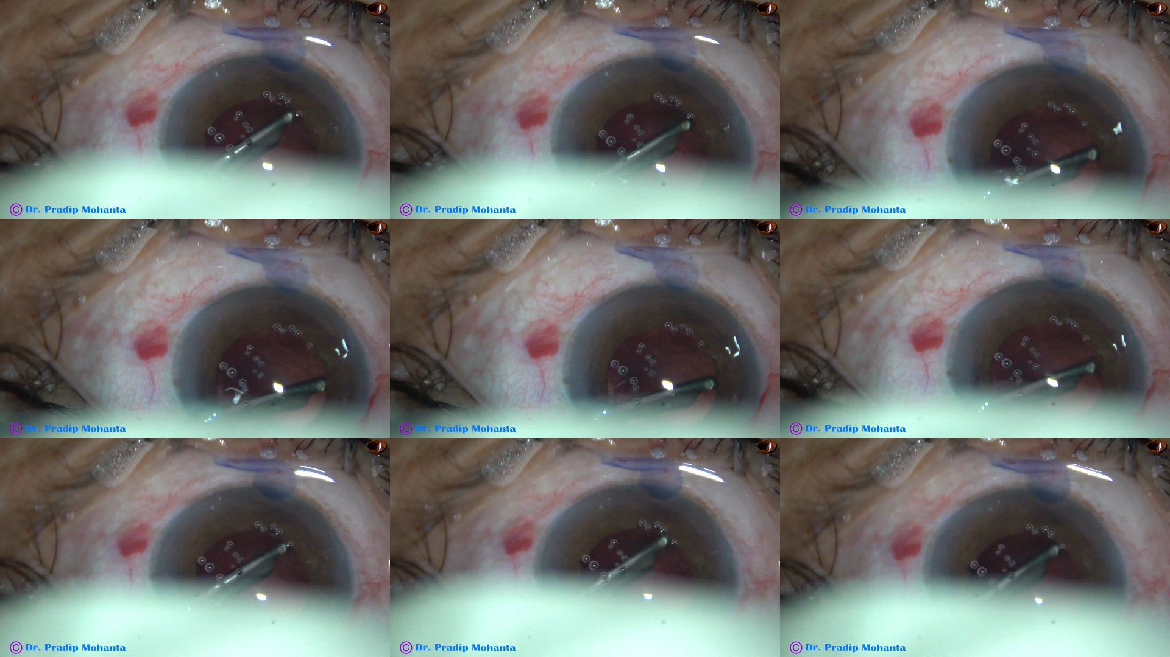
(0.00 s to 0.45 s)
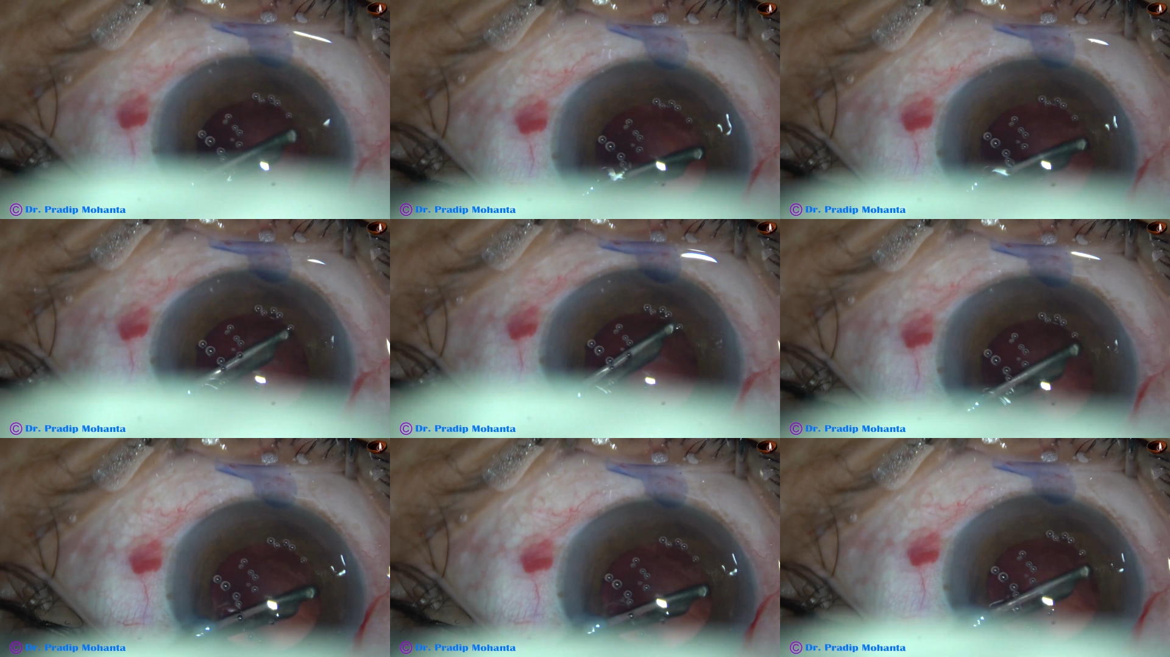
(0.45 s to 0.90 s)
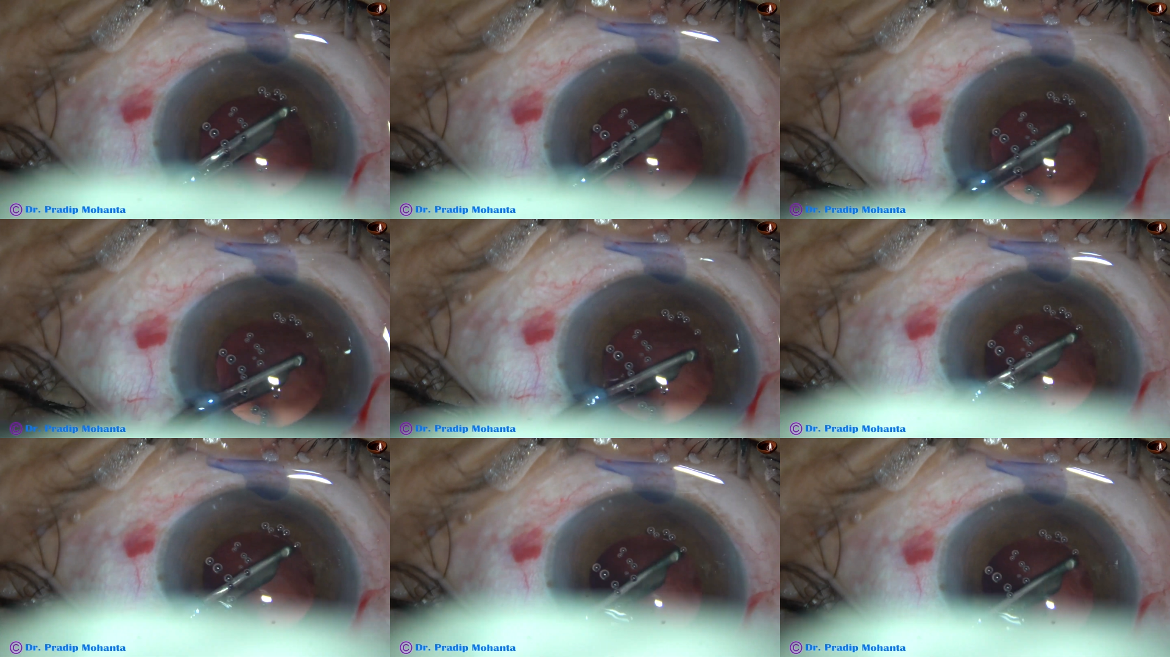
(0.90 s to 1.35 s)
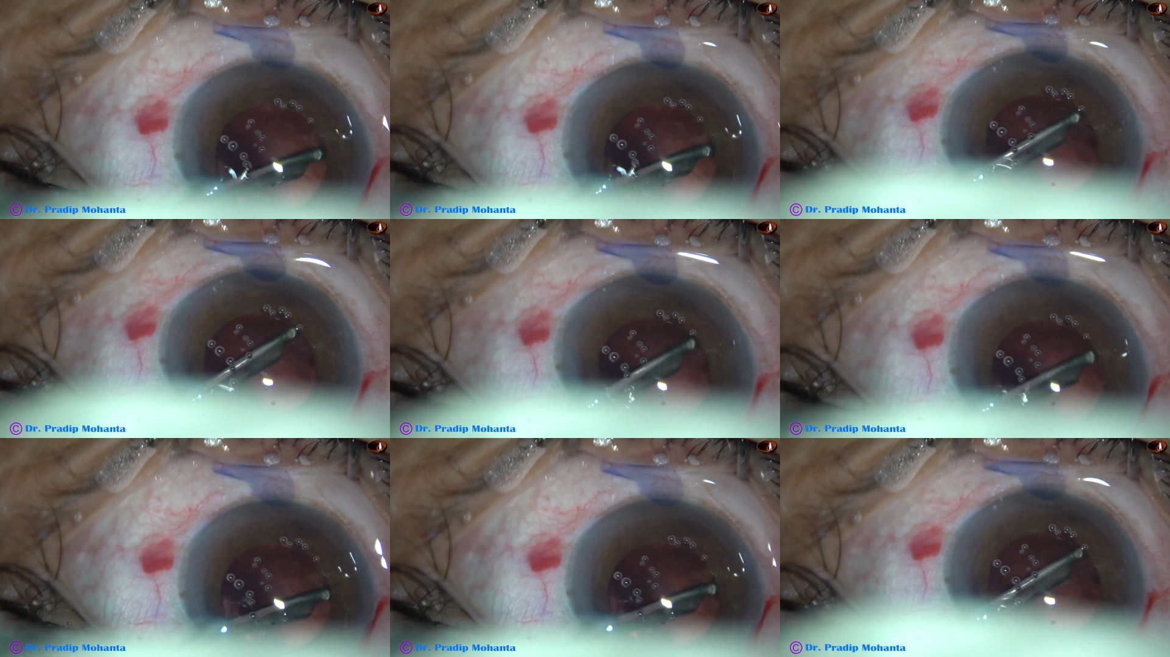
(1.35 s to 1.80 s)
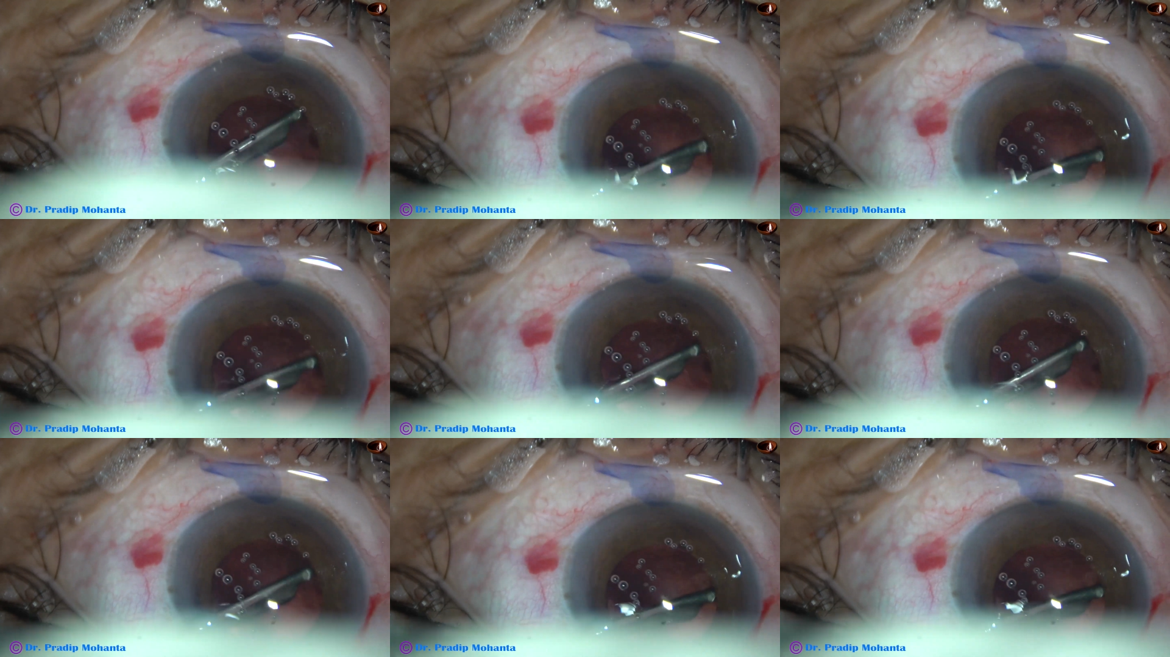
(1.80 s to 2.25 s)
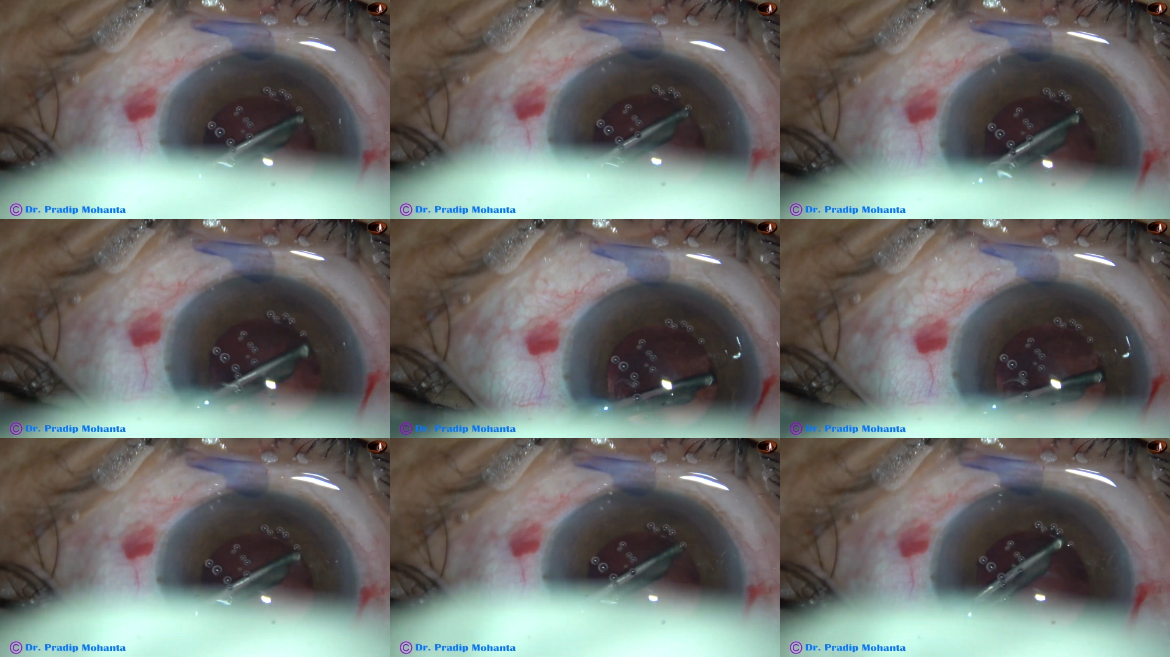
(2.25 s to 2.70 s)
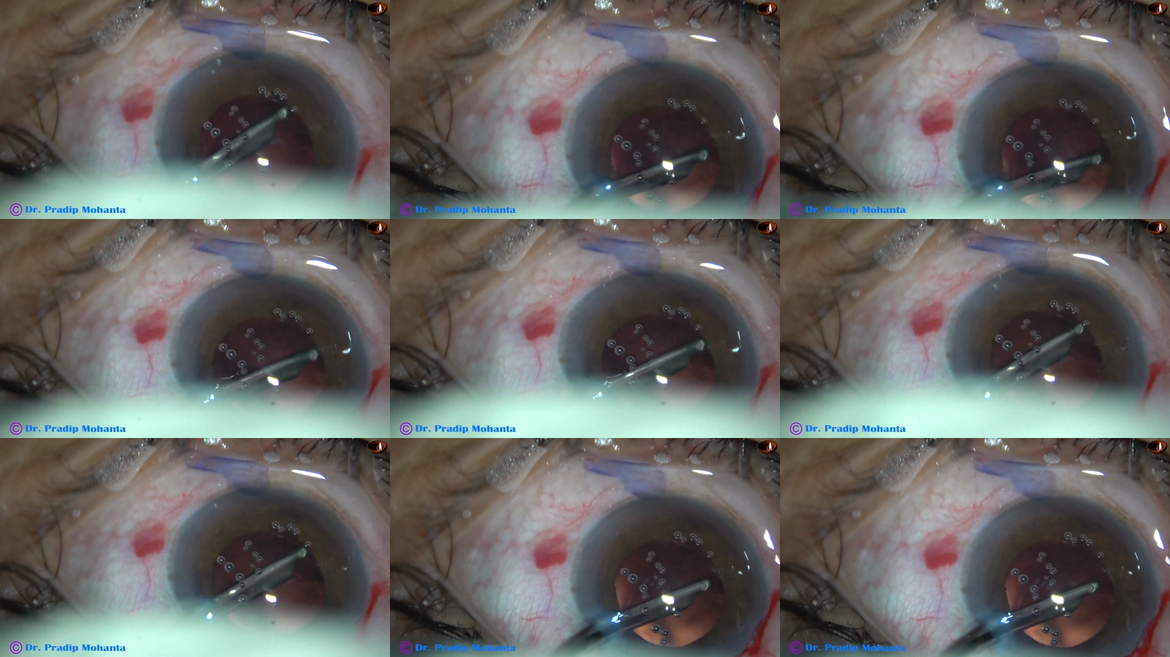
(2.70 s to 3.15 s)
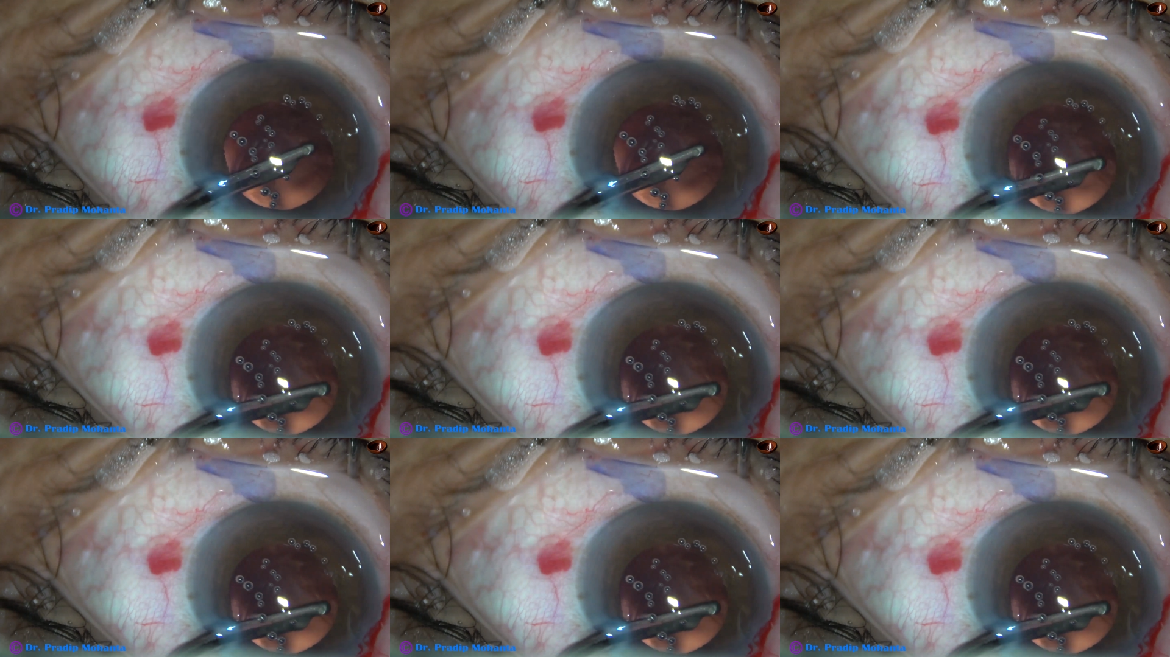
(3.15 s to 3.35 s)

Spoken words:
No face is visible, so there are no lips to read.